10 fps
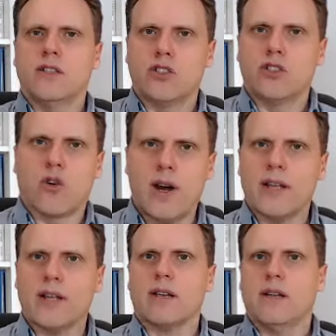to
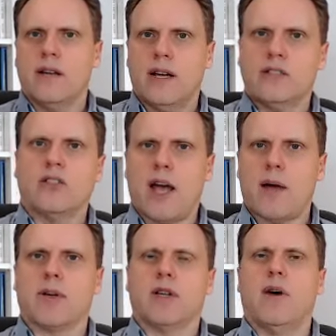credit and to
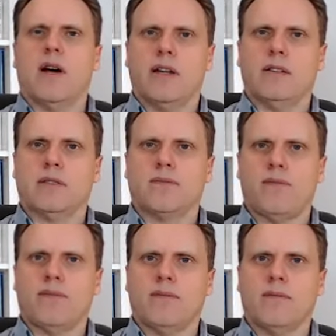capital markets.
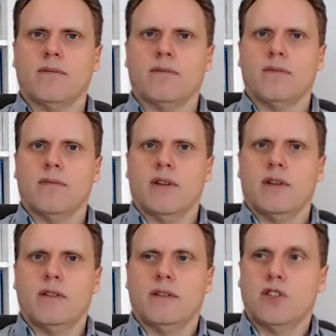
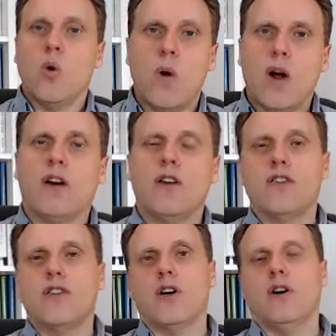Who are
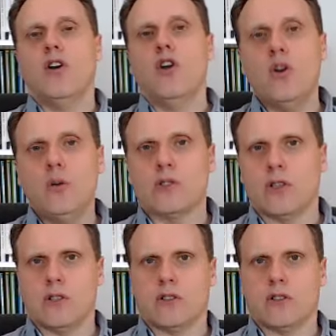the
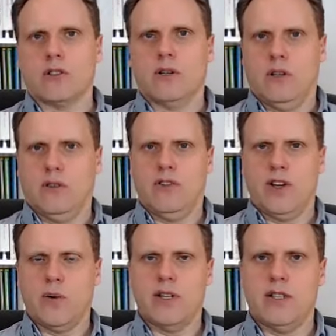losers of
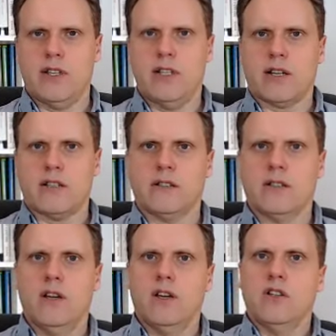liquidity injections?
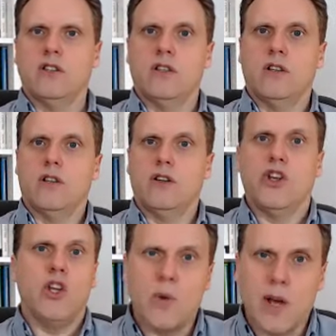The
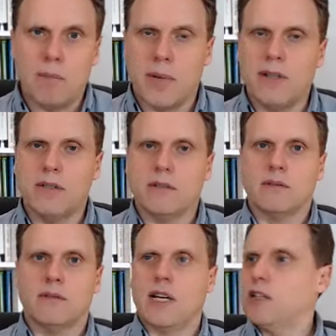new companies
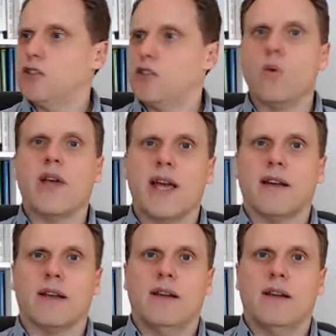that don't get